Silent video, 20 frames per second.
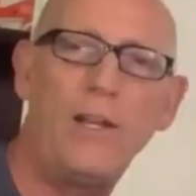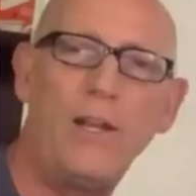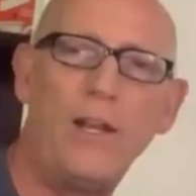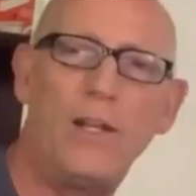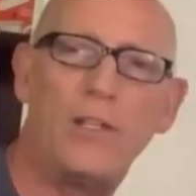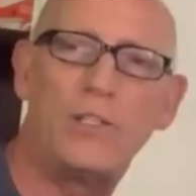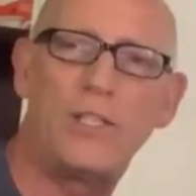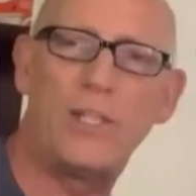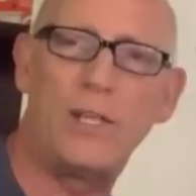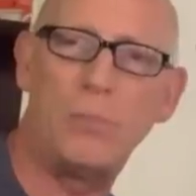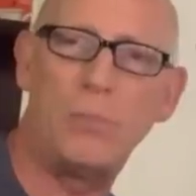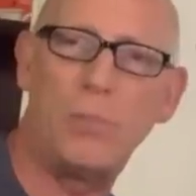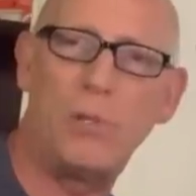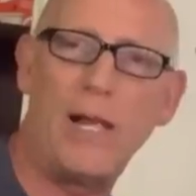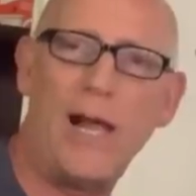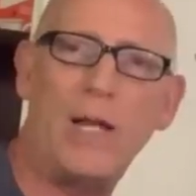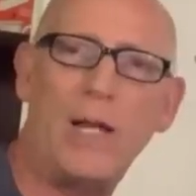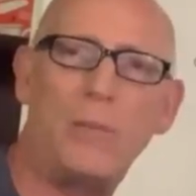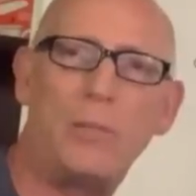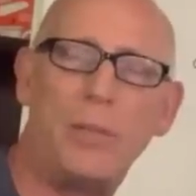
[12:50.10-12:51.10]
is that
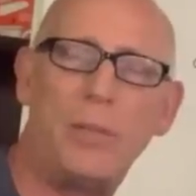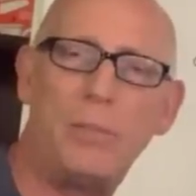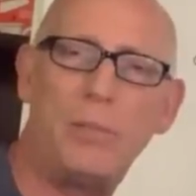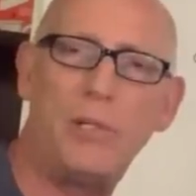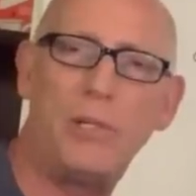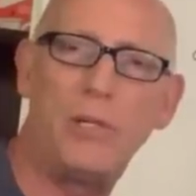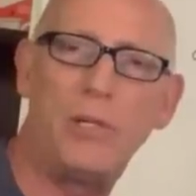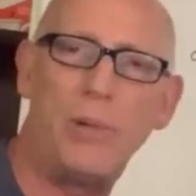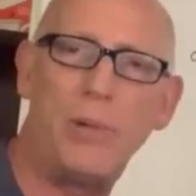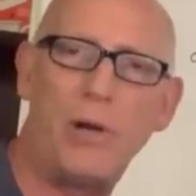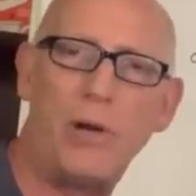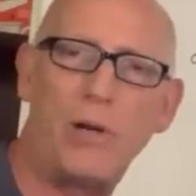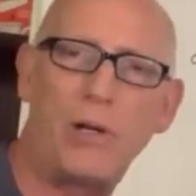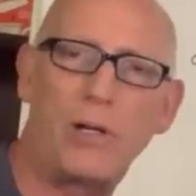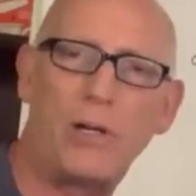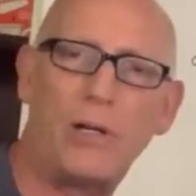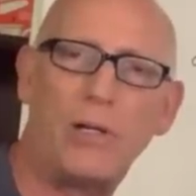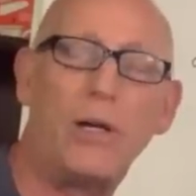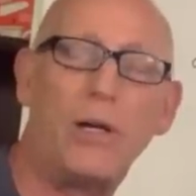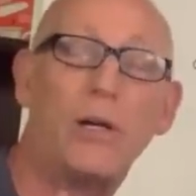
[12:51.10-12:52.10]
black people in
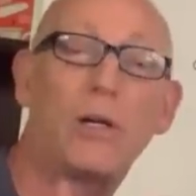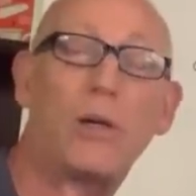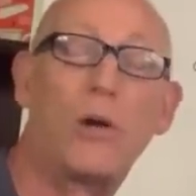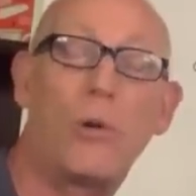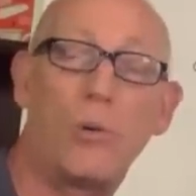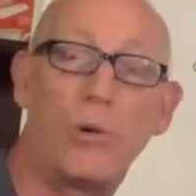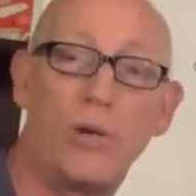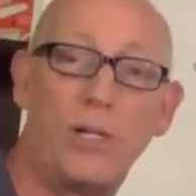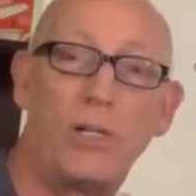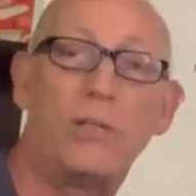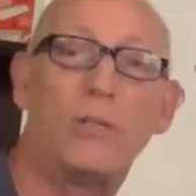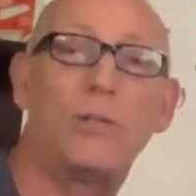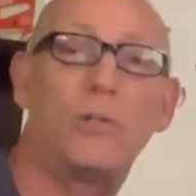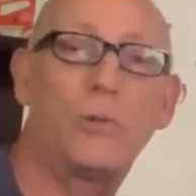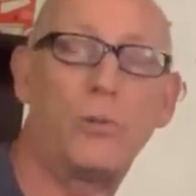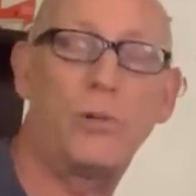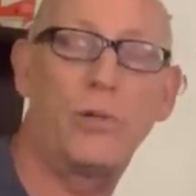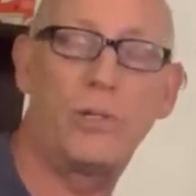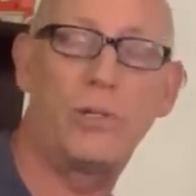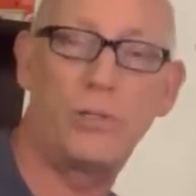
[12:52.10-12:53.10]
America, according to
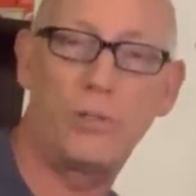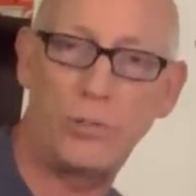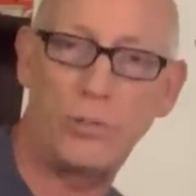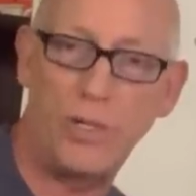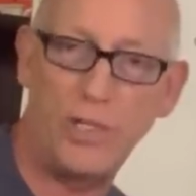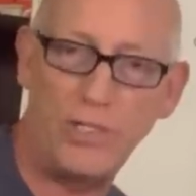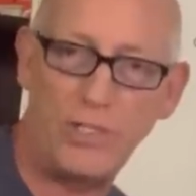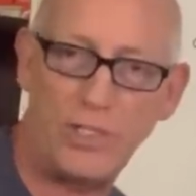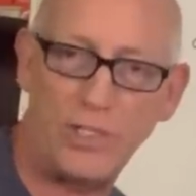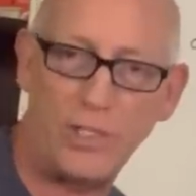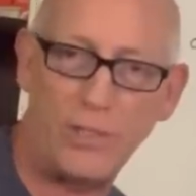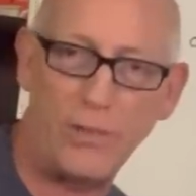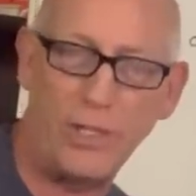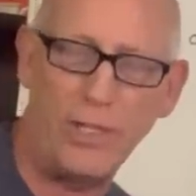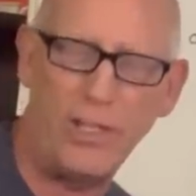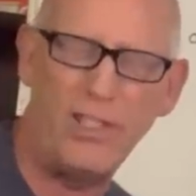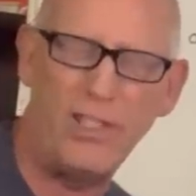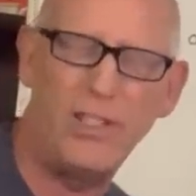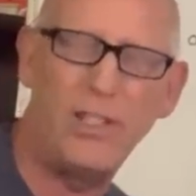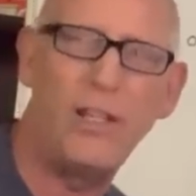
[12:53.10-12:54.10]
critical race
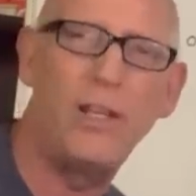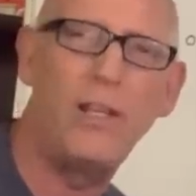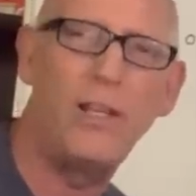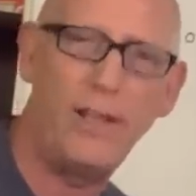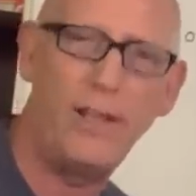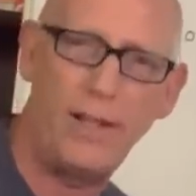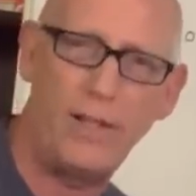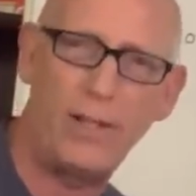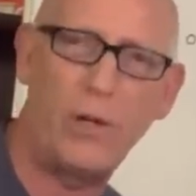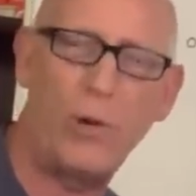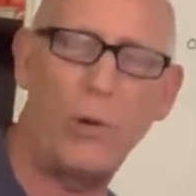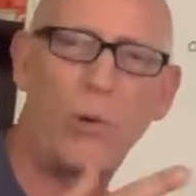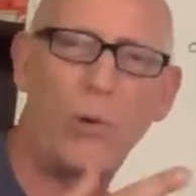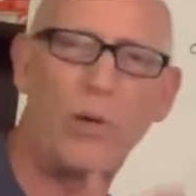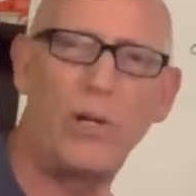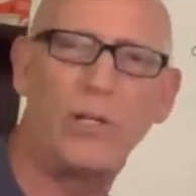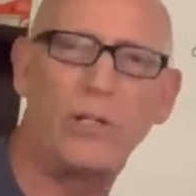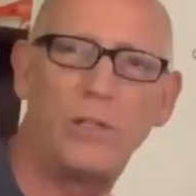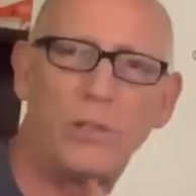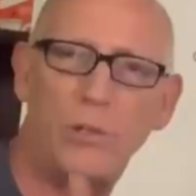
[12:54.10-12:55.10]
theory and
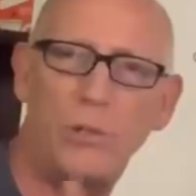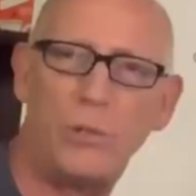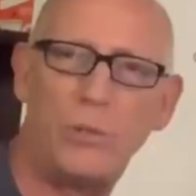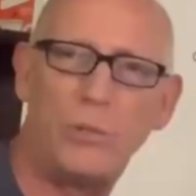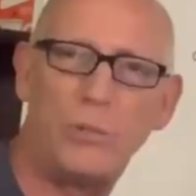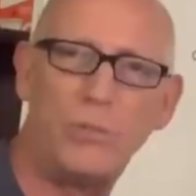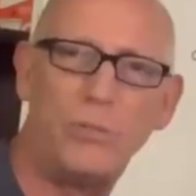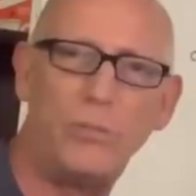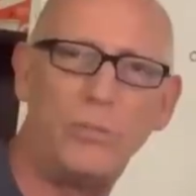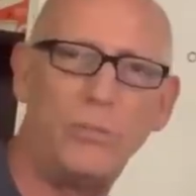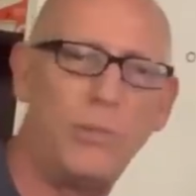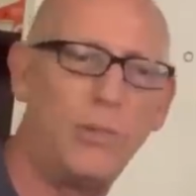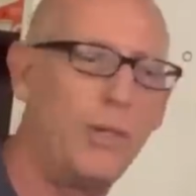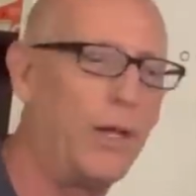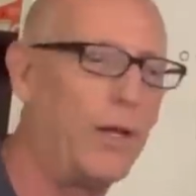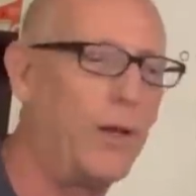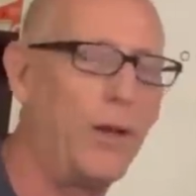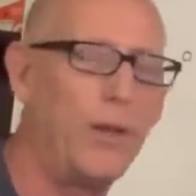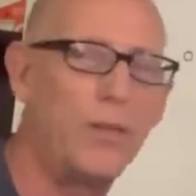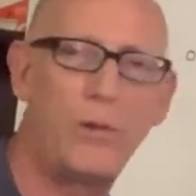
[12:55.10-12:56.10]
according to
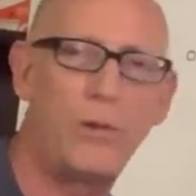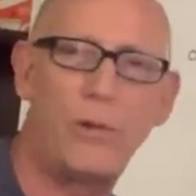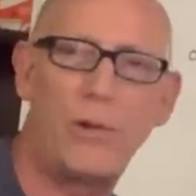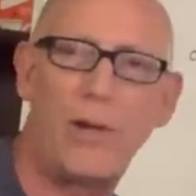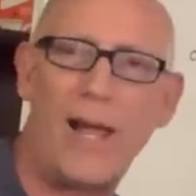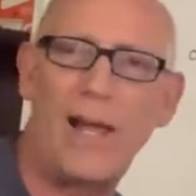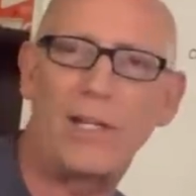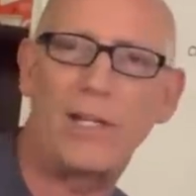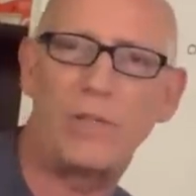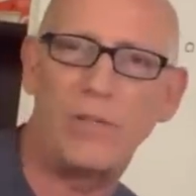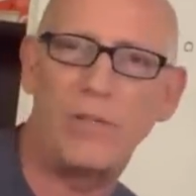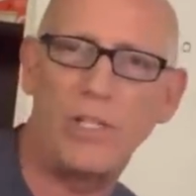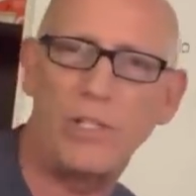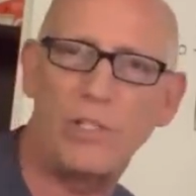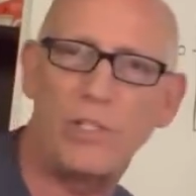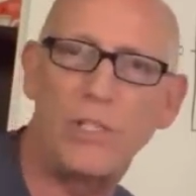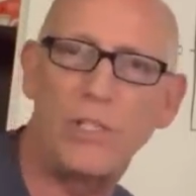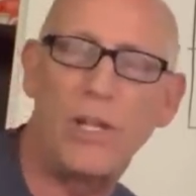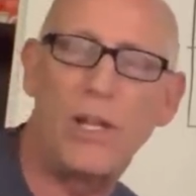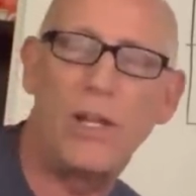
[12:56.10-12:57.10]
uh, other
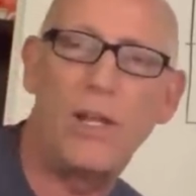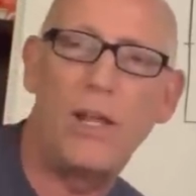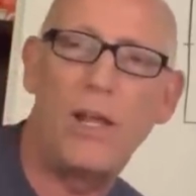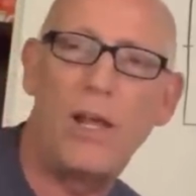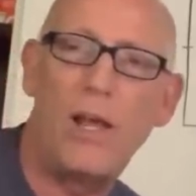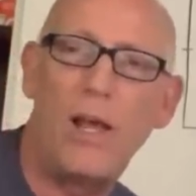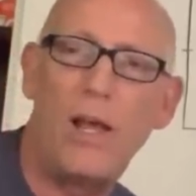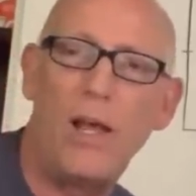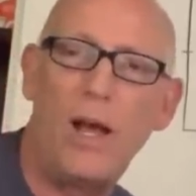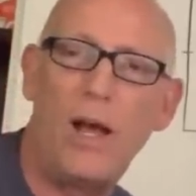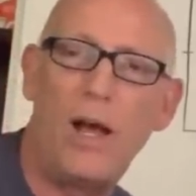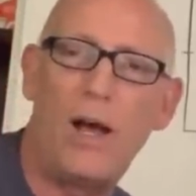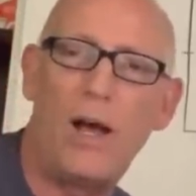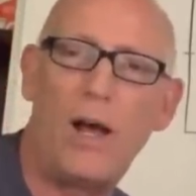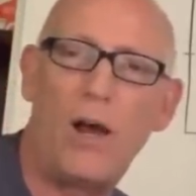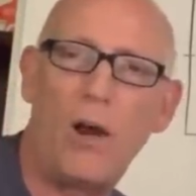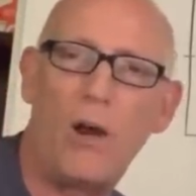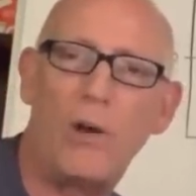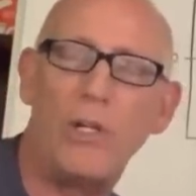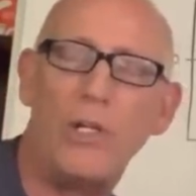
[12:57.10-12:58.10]
activists,
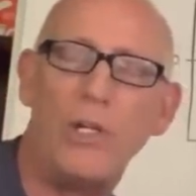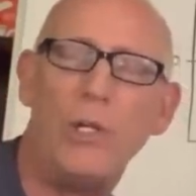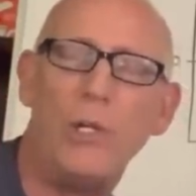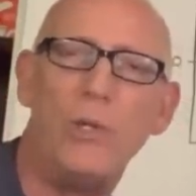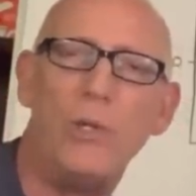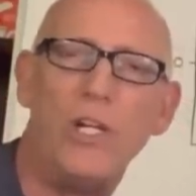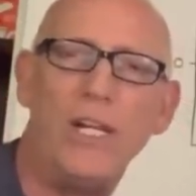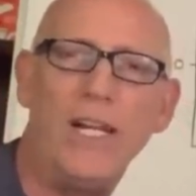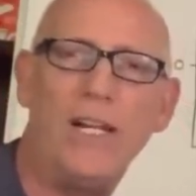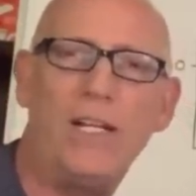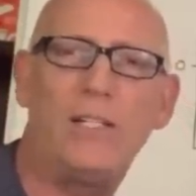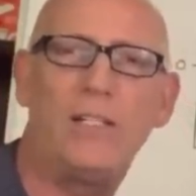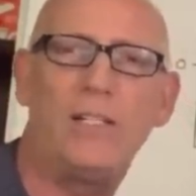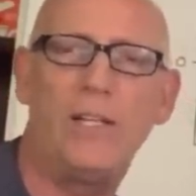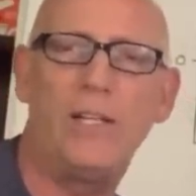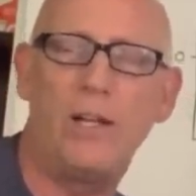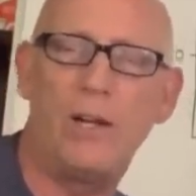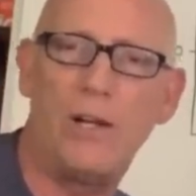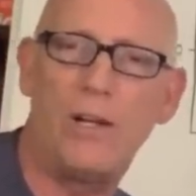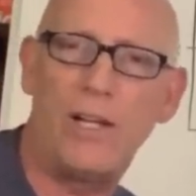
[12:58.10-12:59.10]
uh, are
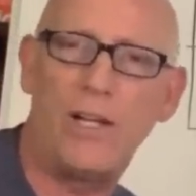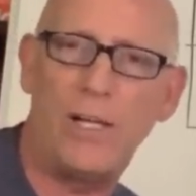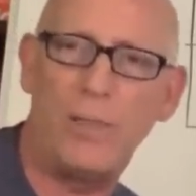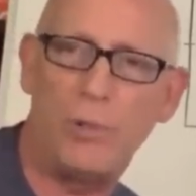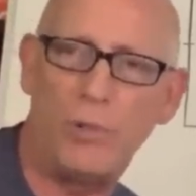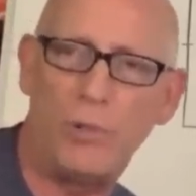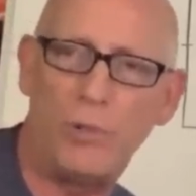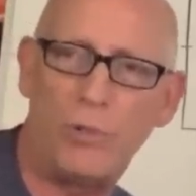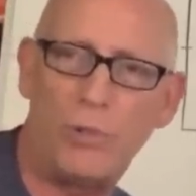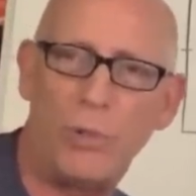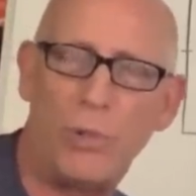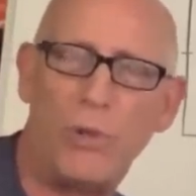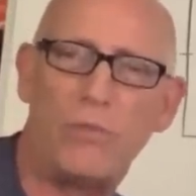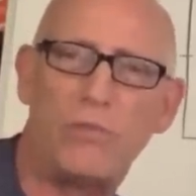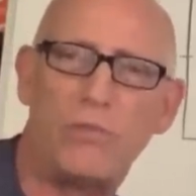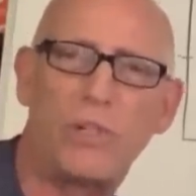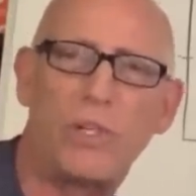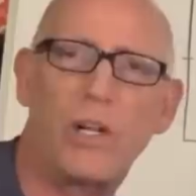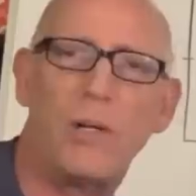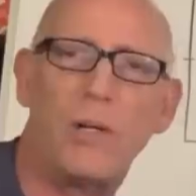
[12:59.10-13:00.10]
uniquely unable to
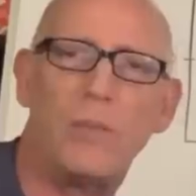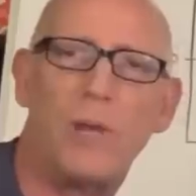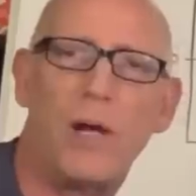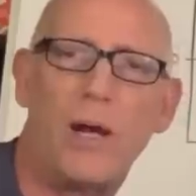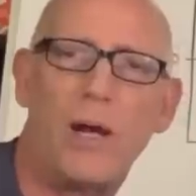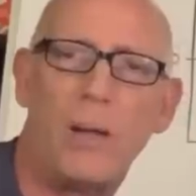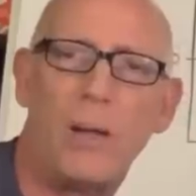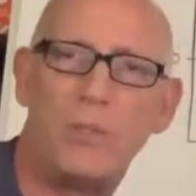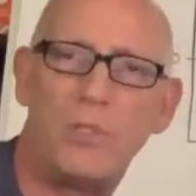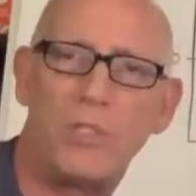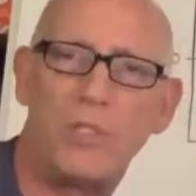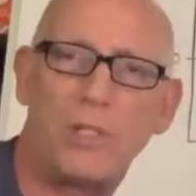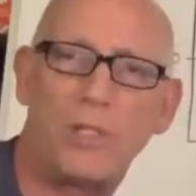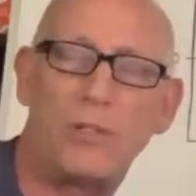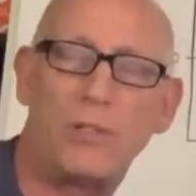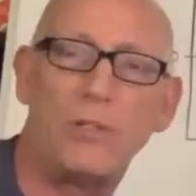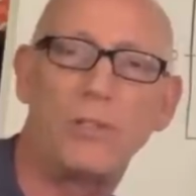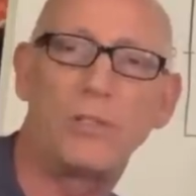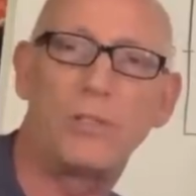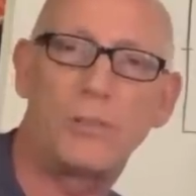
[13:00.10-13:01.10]
overcome
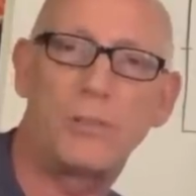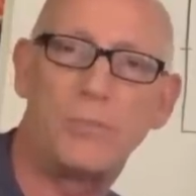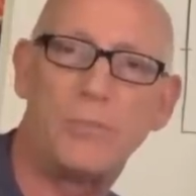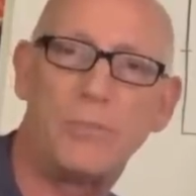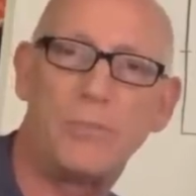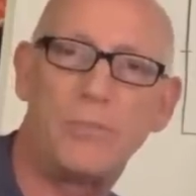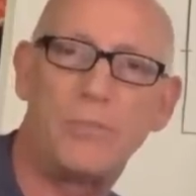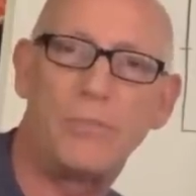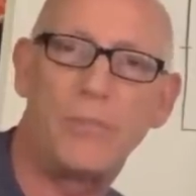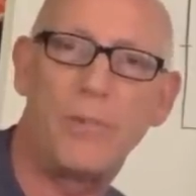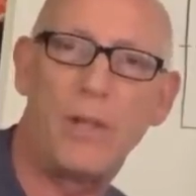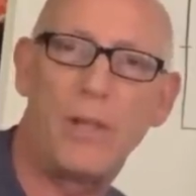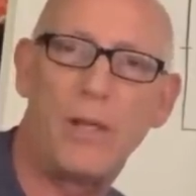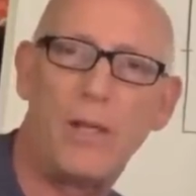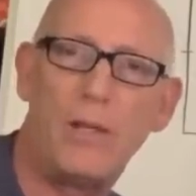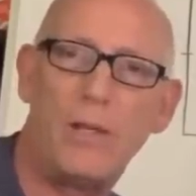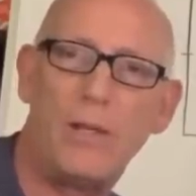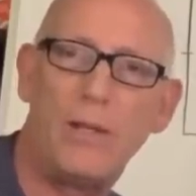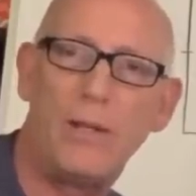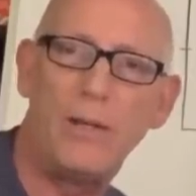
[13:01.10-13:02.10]
obstacles.
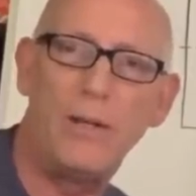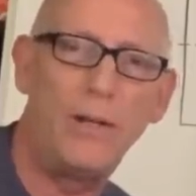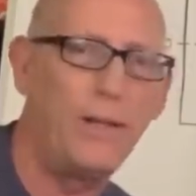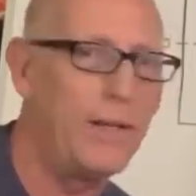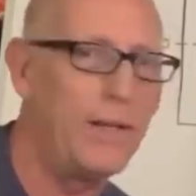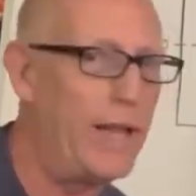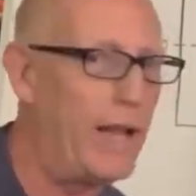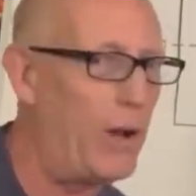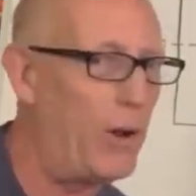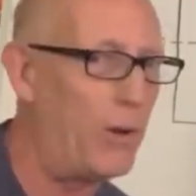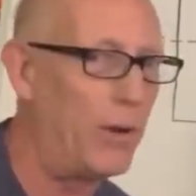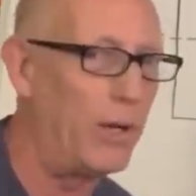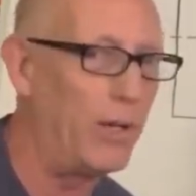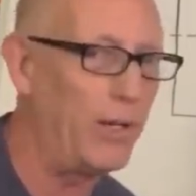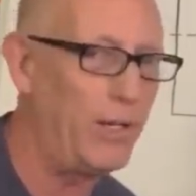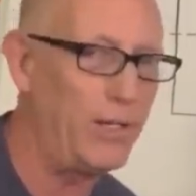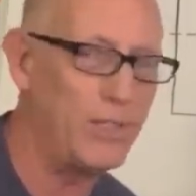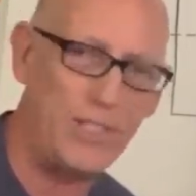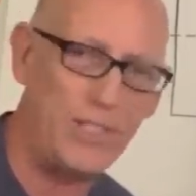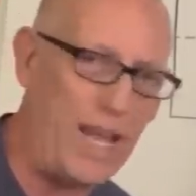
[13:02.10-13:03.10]
Now,
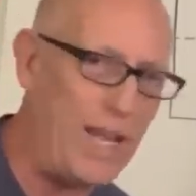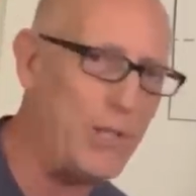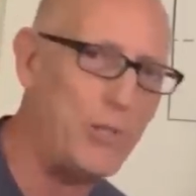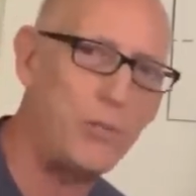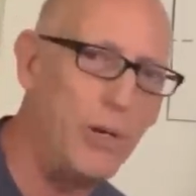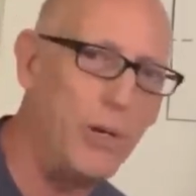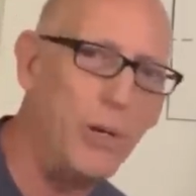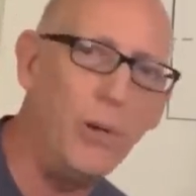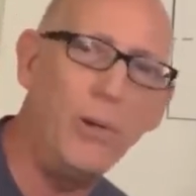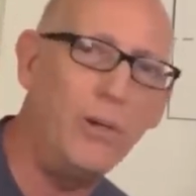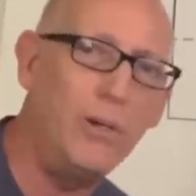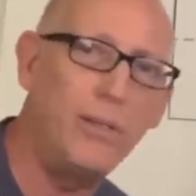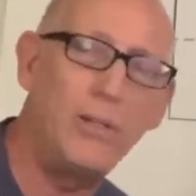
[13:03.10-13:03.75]
is that true?